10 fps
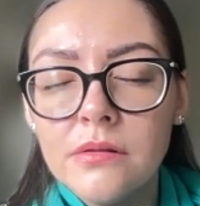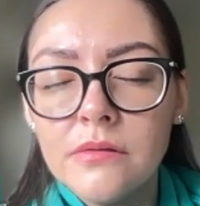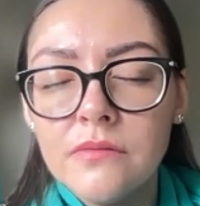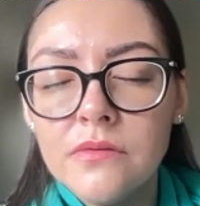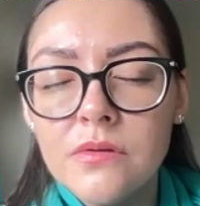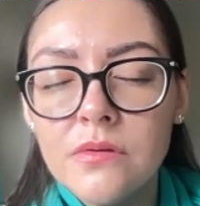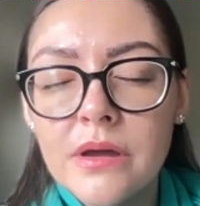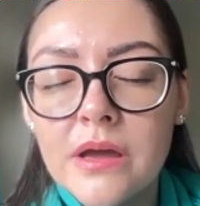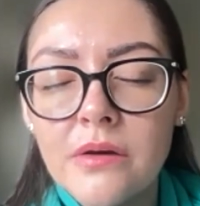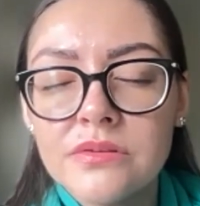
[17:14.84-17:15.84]
If you
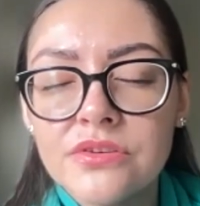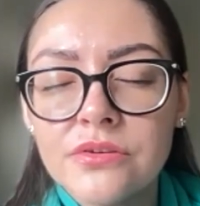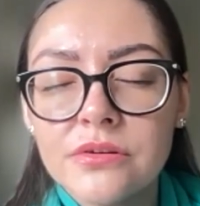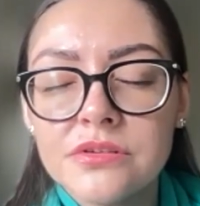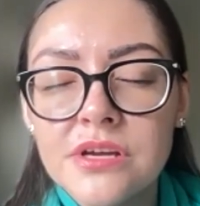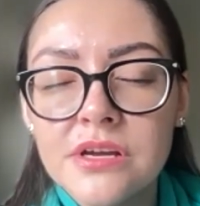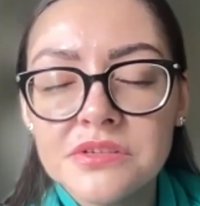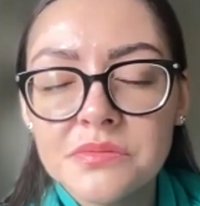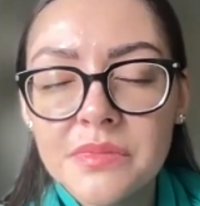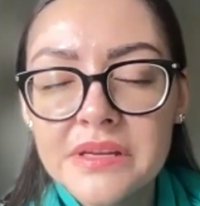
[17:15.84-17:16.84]
encounter
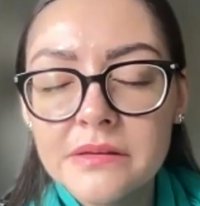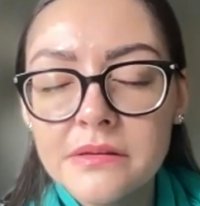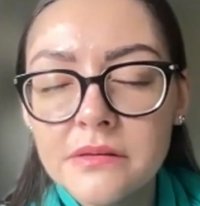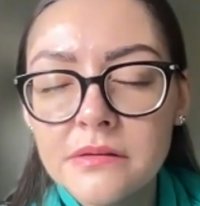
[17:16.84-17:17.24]
judgment,